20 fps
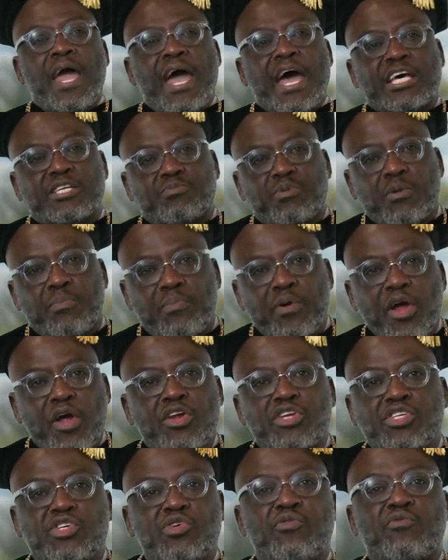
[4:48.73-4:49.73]
has
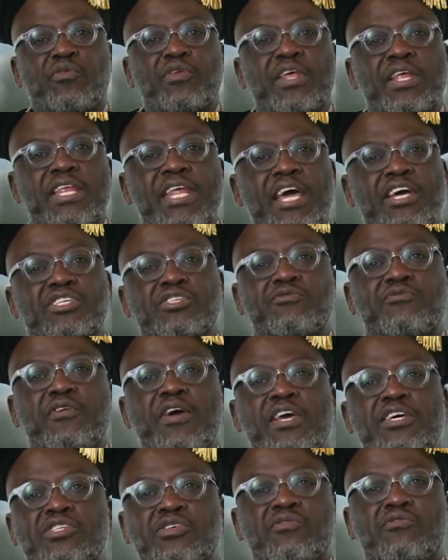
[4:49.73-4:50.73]
prepared you for the next
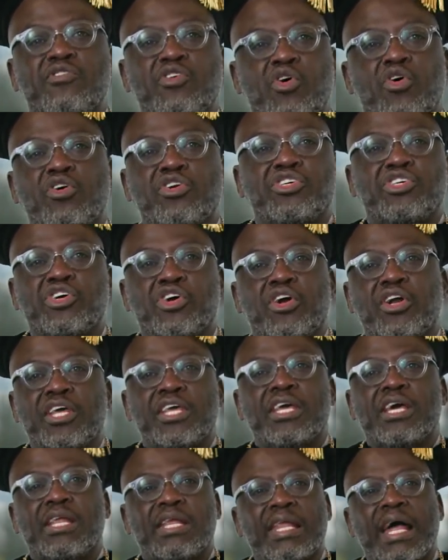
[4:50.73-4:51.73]
phase of your
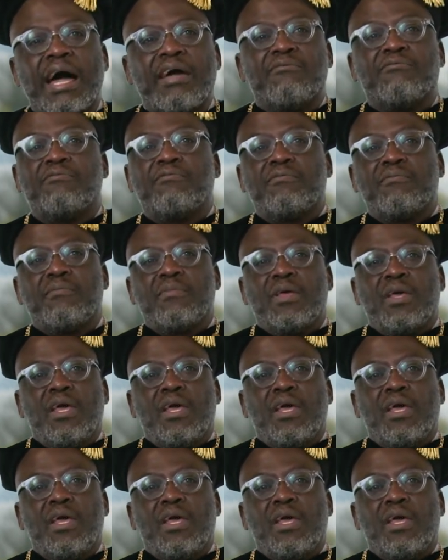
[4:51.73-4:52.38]
journey in life.